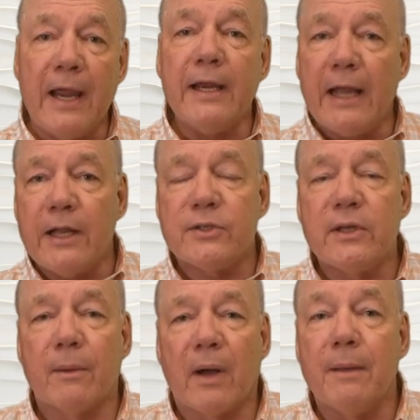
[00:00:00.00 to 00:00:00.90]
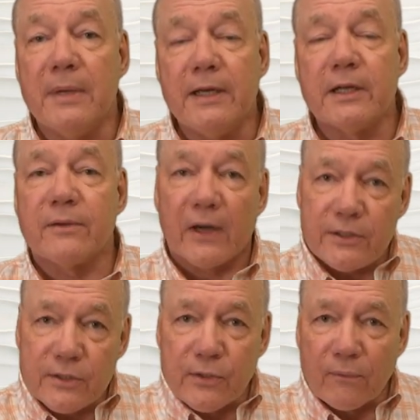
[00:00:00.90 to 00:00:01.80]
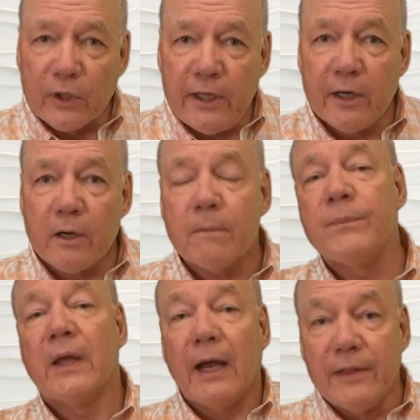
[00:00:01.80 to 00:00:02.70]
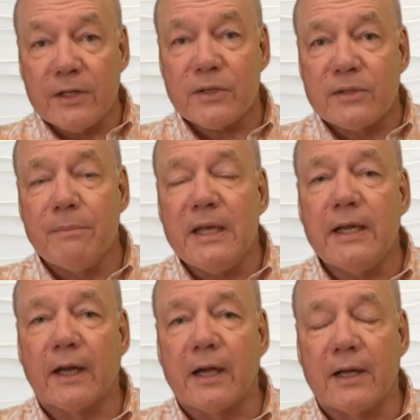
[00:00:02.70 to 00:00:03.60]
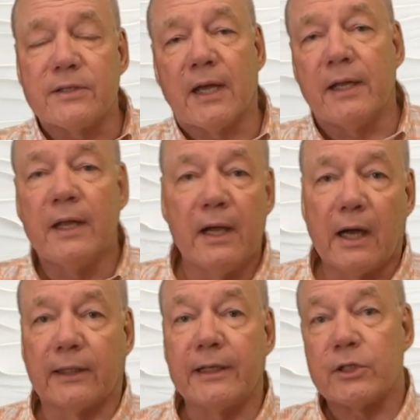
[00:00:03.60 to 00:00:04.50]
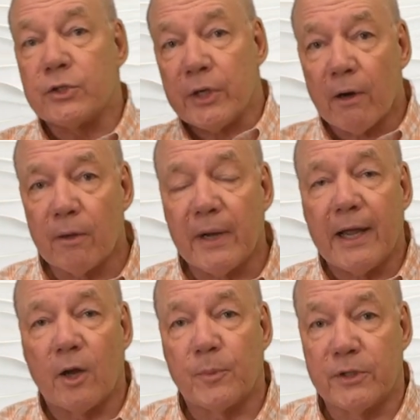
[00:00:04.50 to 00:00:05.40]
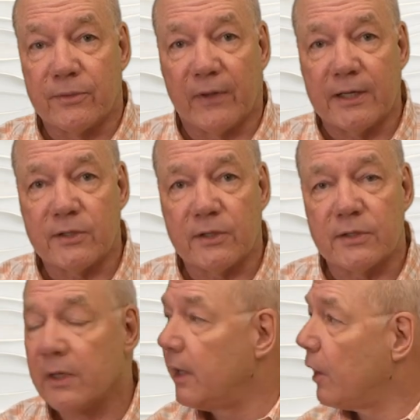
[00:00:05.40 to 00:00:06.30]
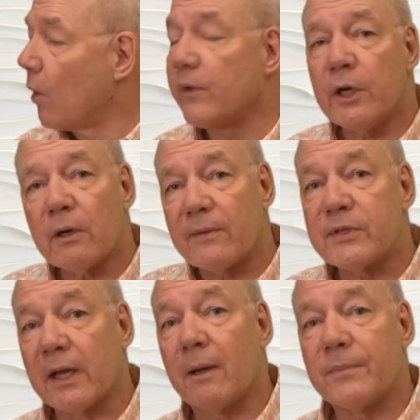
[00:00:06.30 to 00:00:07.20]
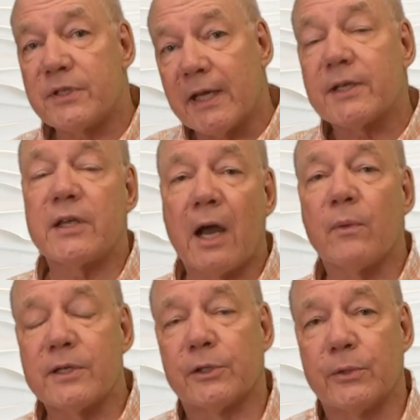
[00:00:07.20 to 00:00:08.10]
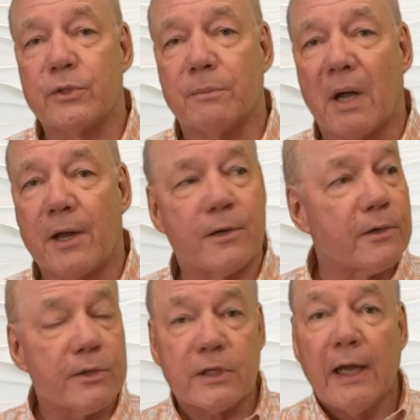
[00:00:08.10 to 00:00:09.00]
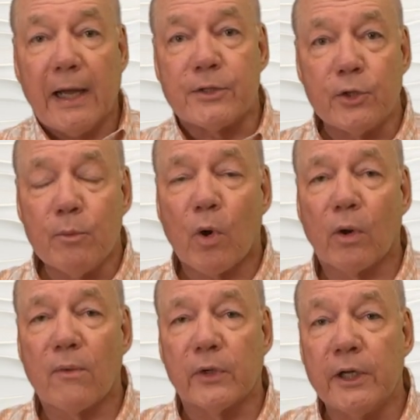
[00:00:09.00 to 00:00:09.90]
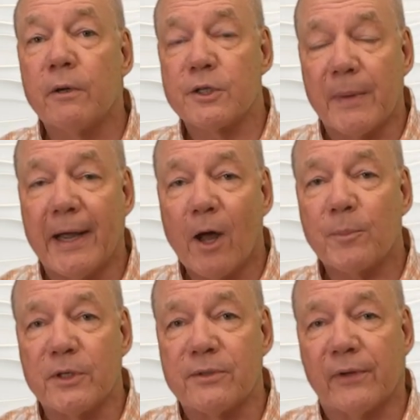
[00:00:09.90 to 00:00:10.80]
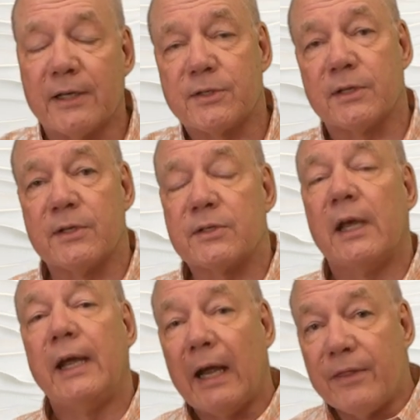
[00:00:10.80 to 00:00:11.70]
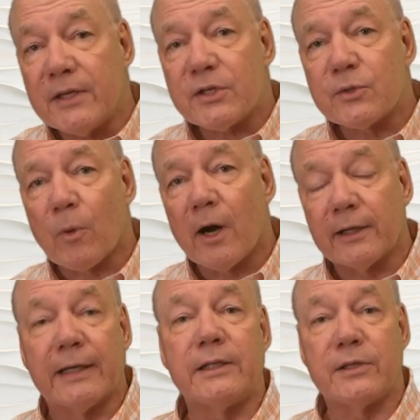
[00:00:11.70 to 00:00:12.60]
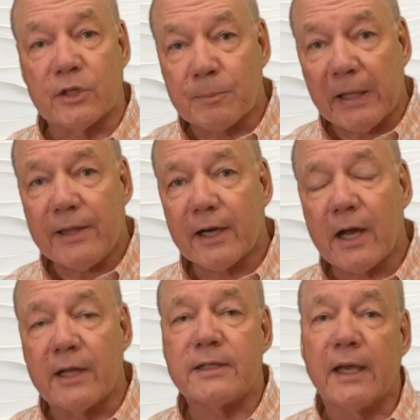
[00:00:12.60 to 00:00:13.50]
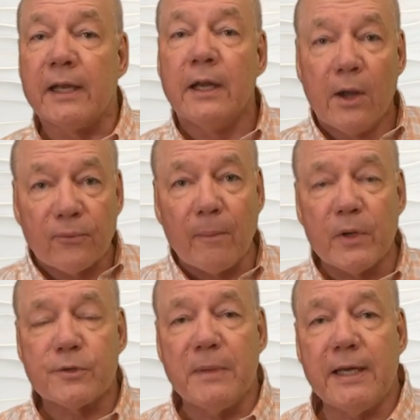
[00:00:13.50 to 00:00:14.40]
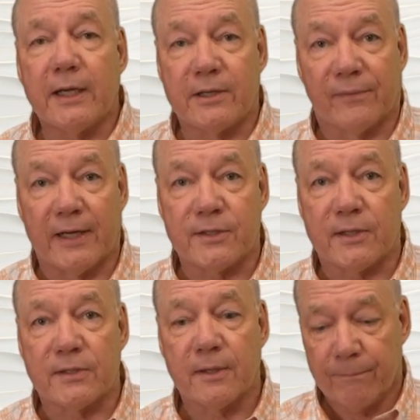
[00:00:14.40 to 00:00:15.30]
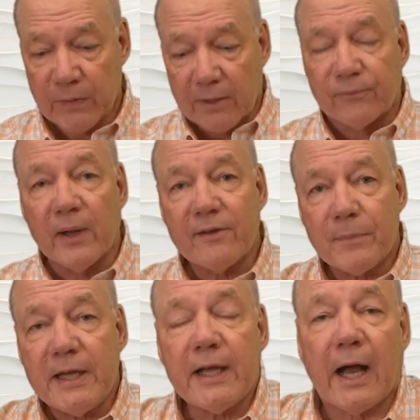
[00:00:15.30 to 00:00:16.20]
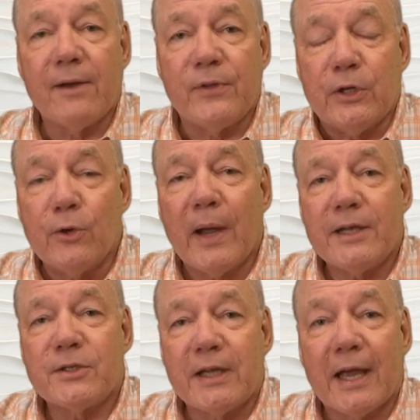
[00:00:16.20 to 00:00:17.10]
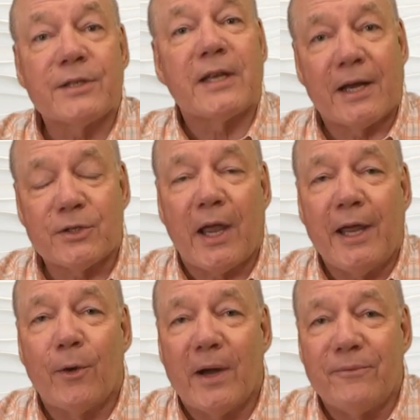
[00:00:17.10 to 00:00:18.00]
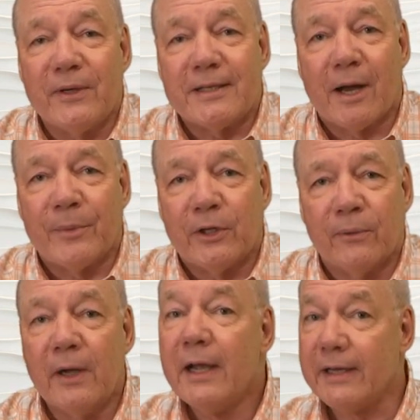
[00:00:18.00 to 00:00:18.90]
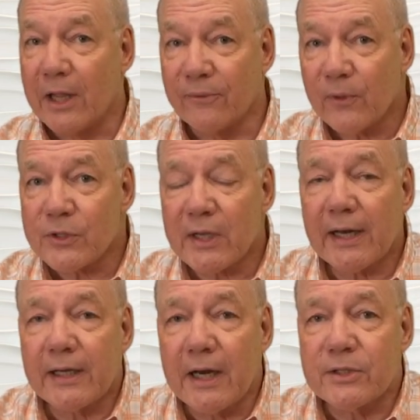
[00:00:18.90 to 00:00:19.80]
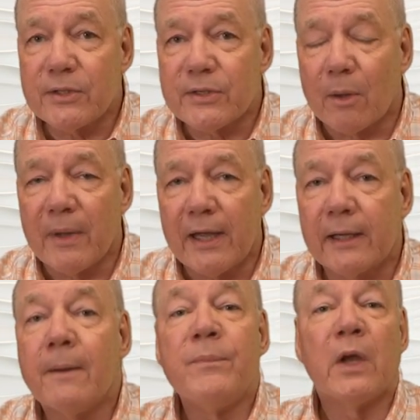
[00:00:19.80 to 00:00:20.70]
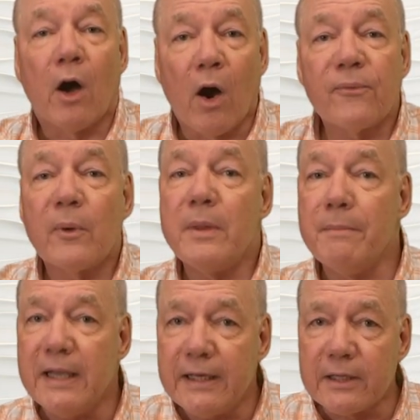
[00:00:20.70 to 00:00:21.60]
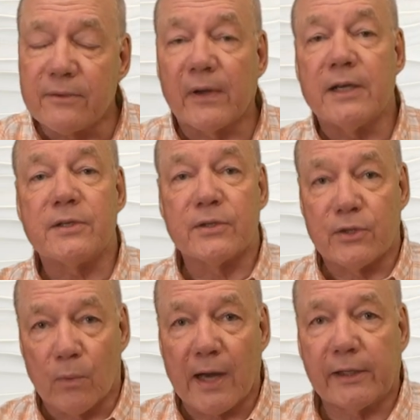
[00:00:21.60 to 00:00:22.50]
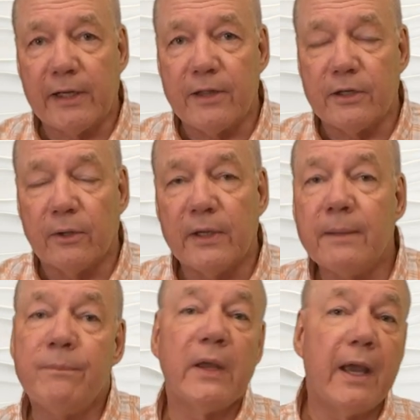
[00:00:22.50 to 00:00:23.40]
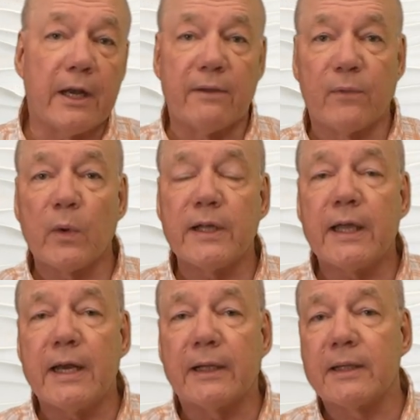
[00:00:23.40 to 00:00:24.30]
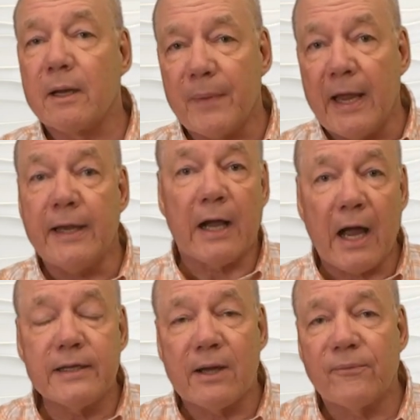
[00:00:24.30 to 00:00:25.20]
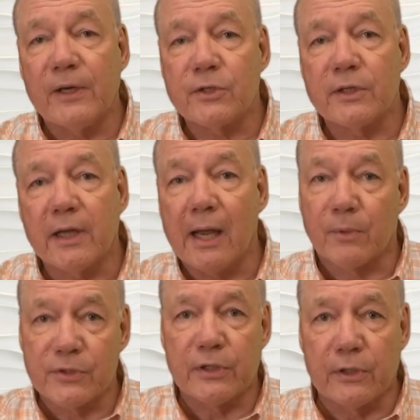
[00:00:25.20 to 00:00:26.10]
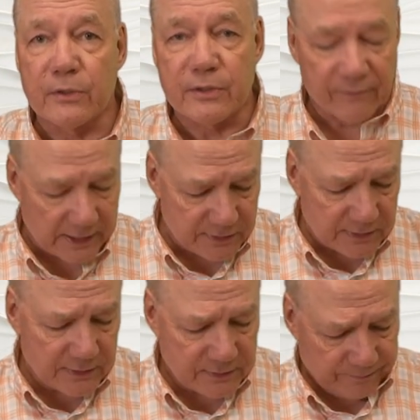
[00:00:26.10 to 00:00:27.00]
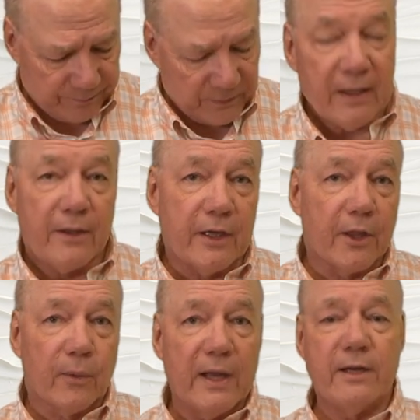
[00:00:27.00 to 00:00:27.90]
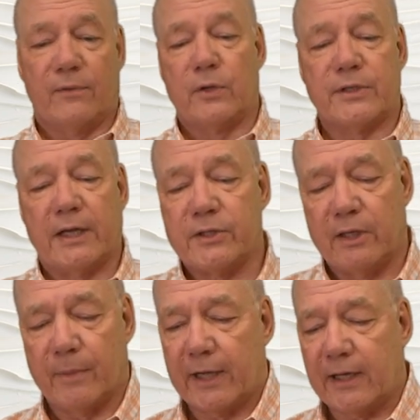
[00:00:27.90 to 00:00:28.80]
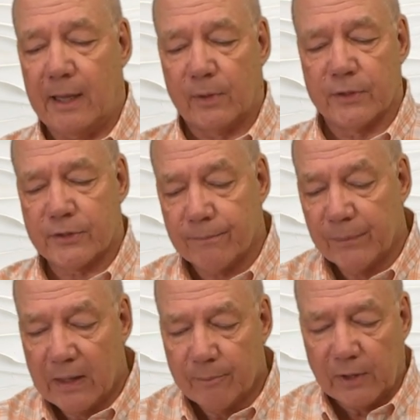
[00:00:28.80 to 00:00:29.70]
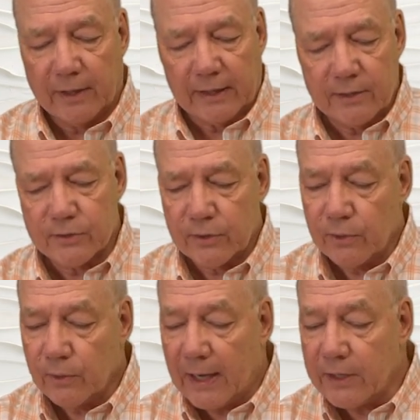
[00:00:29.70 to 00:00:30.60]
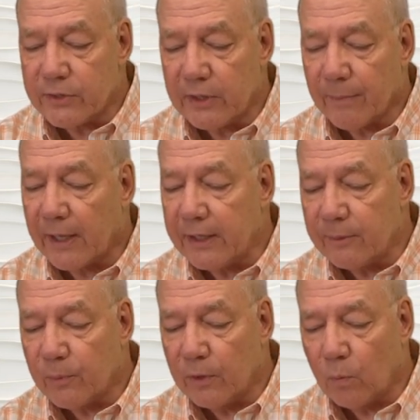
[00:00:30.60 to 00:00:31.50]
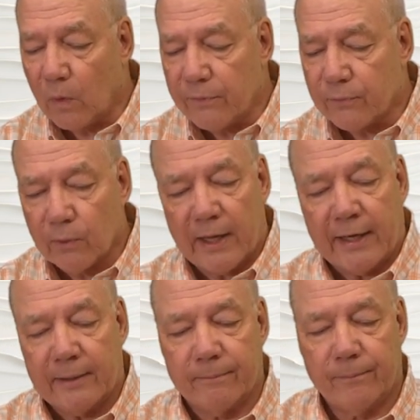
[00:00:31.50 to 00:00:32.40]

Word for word: eight HDMI media devices over here, and this is the media content I'd like to share on my output devices. Over here I've set up six high-resolution monitors and two more over here as my output devices, and this is where I'd like to display the content from those media devices. In front of me, I have the UHDS-808VW. Now the first set of connections I'll make are from the media devices directly to the unit, and I've already connected up eight high-definition cables to those devices. The other end of those HDMI cables plug into HDMI input 1 through 8.